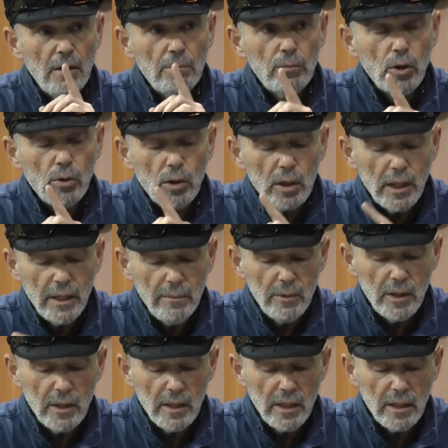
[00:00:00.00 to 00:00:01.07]

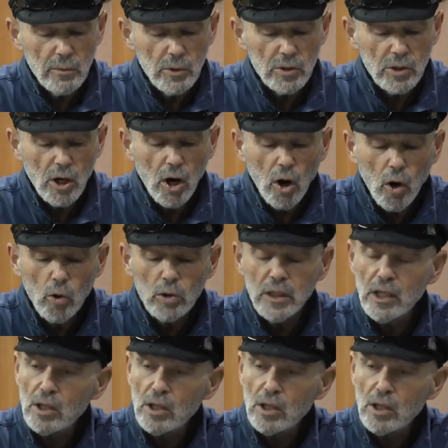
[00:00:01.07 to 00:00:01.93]
proclaiming that it was holy